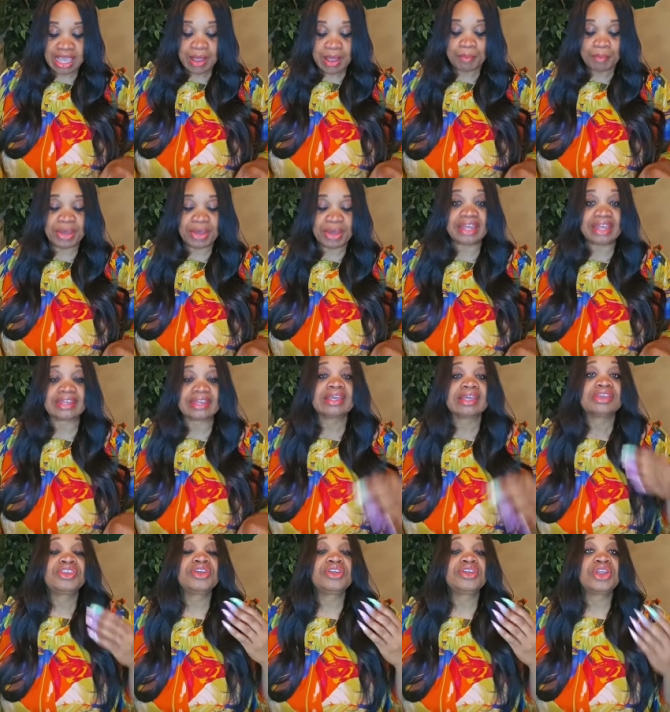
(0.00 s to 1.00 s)
But
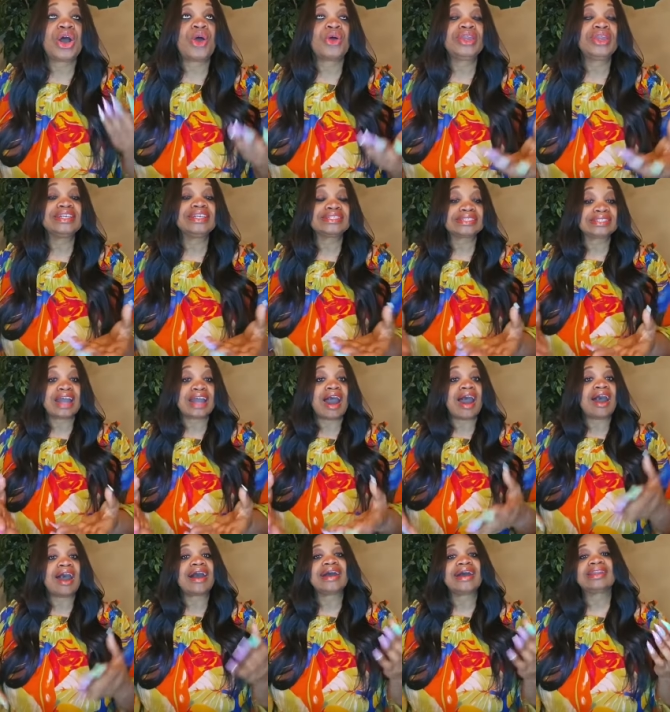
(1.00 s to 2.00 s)
you know, he's
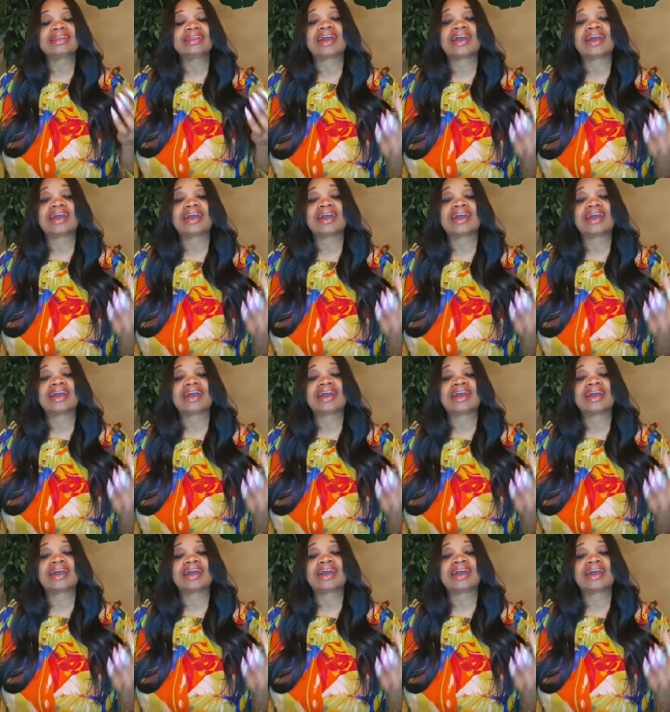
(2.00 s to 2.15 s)
God.